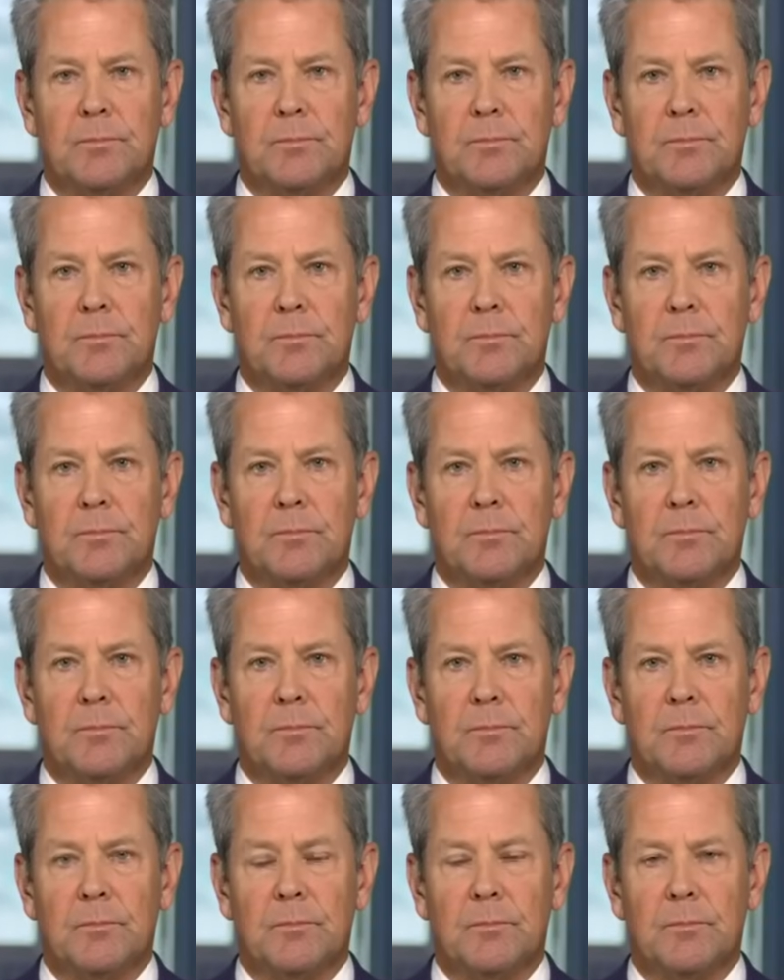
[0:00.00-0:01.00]

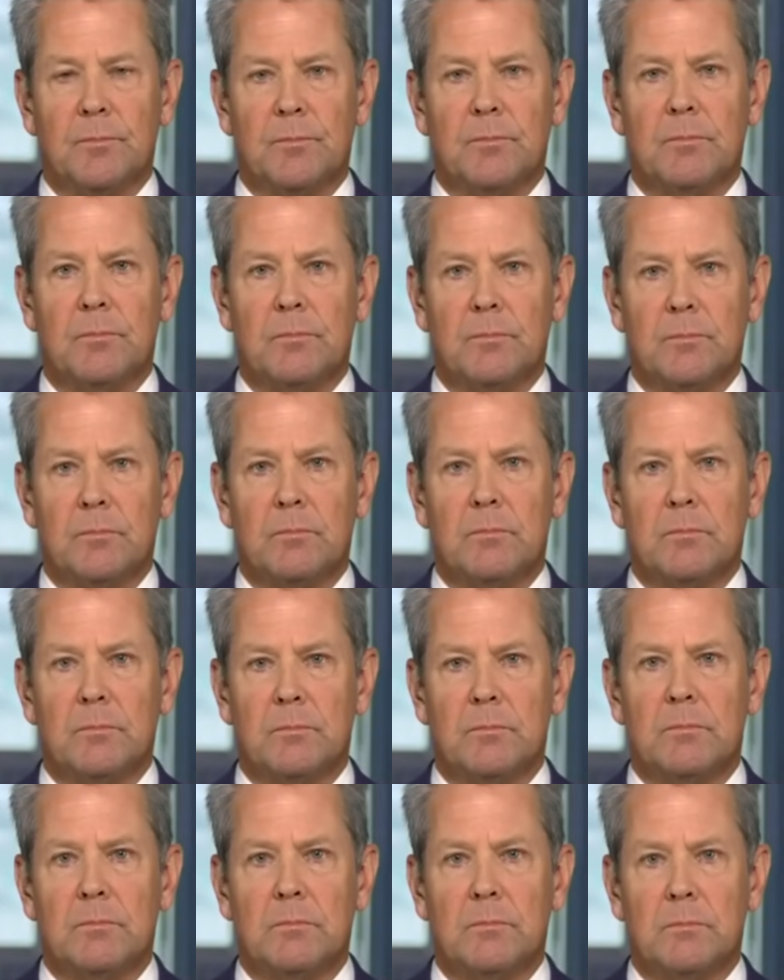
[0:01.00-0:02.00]

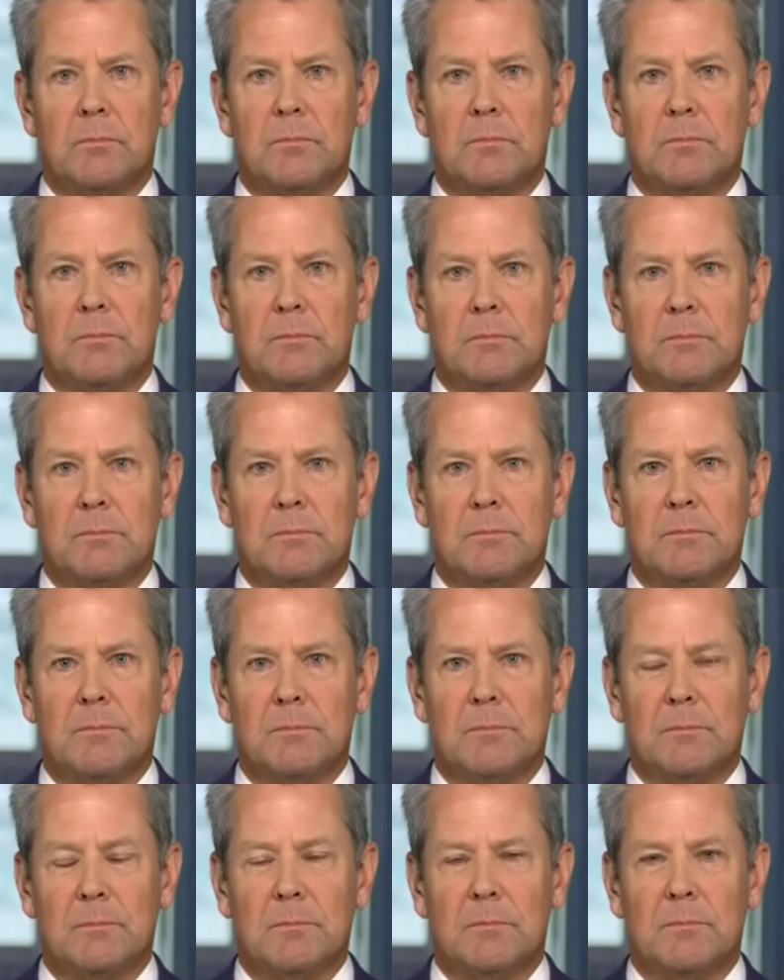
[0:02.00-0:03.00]

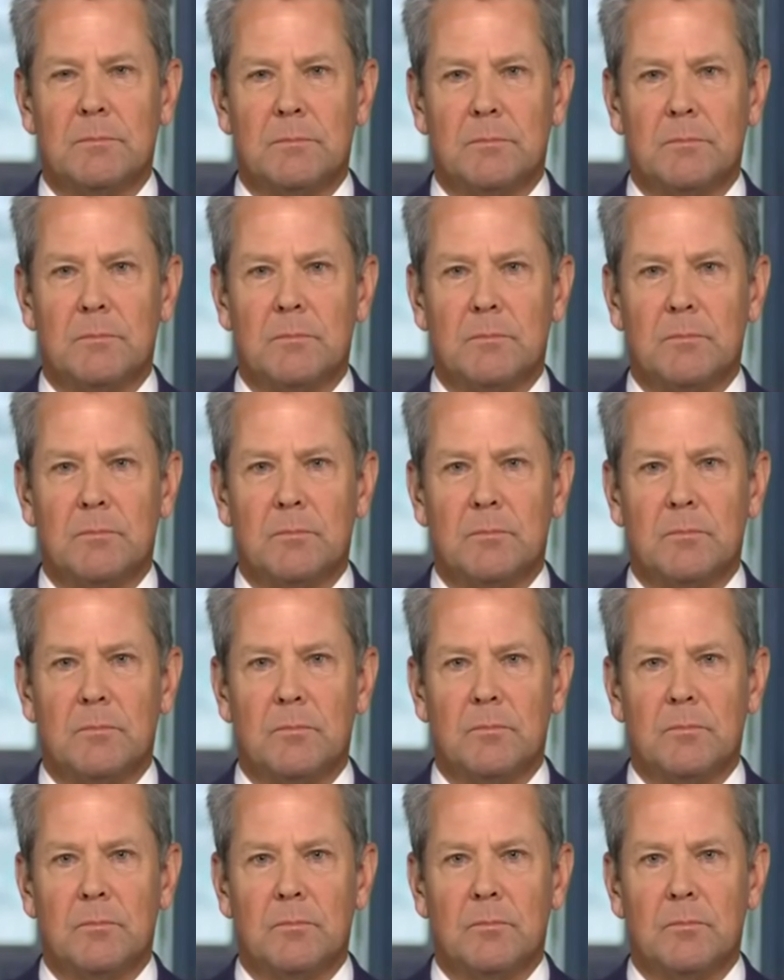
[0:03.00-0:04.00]

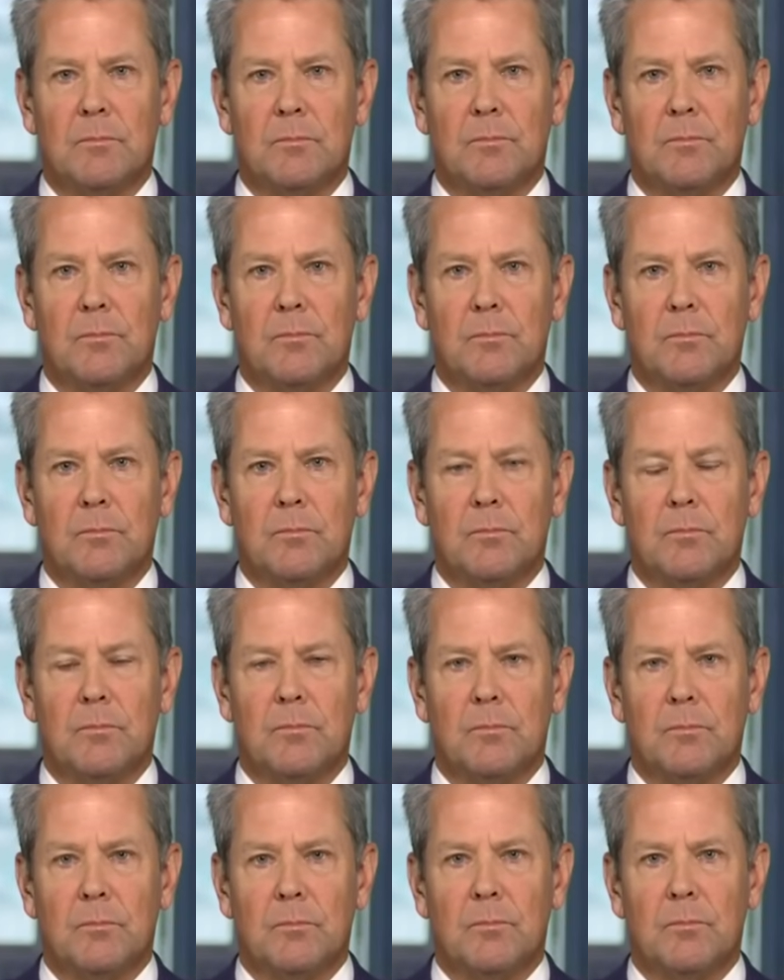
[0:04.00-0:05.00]

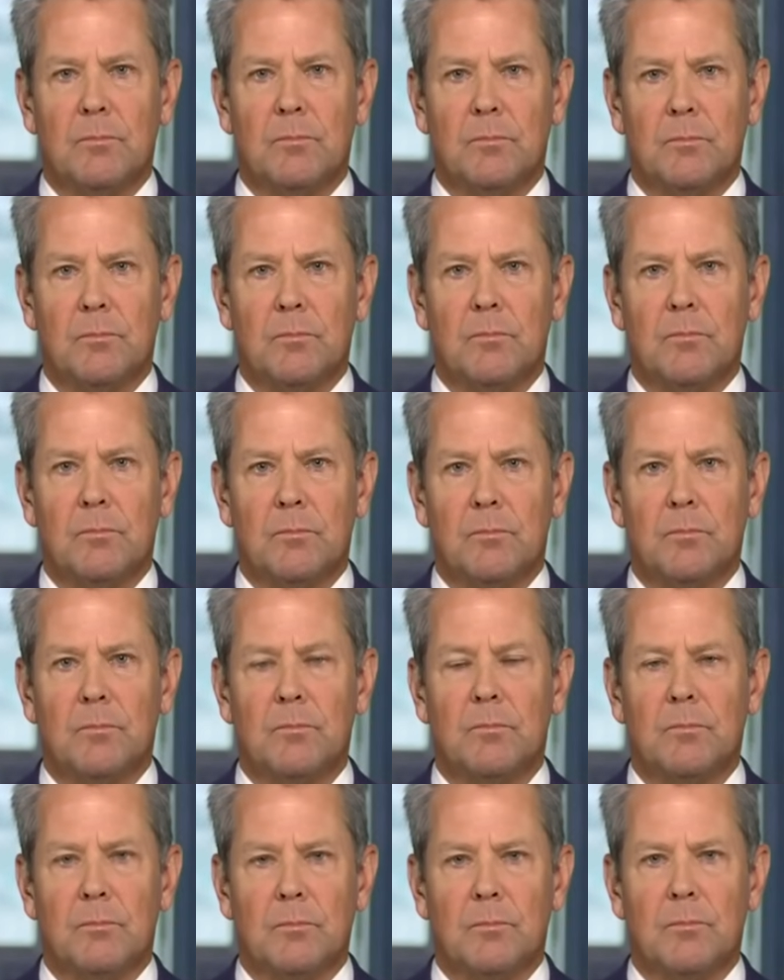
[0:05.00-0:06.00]

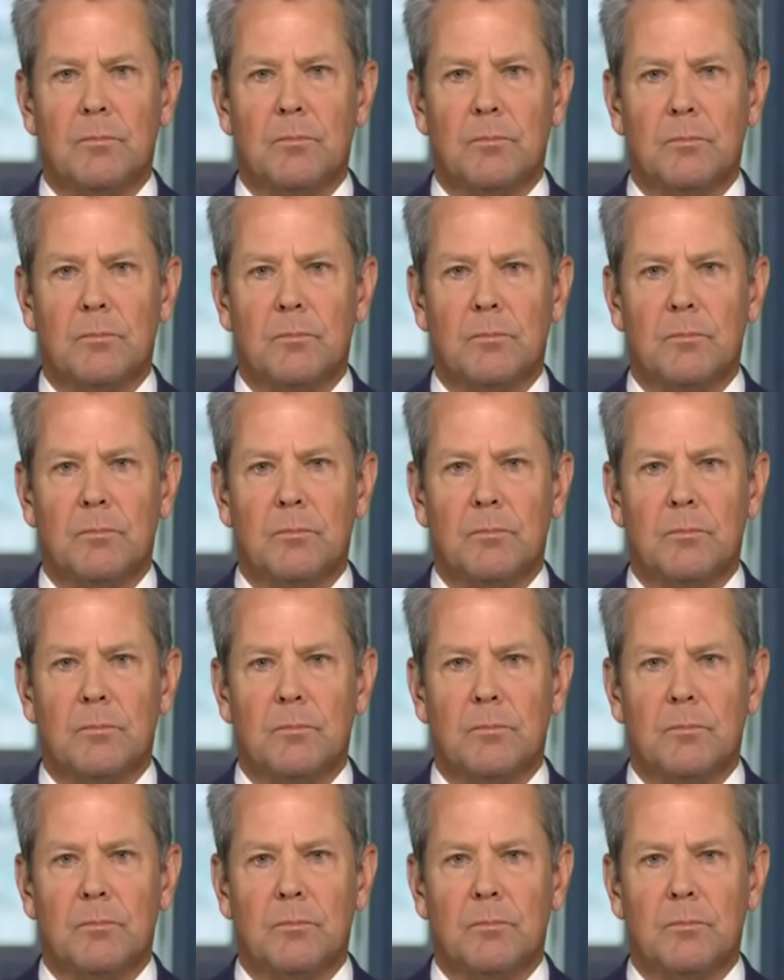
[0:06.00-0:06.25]
This person isn't speaking.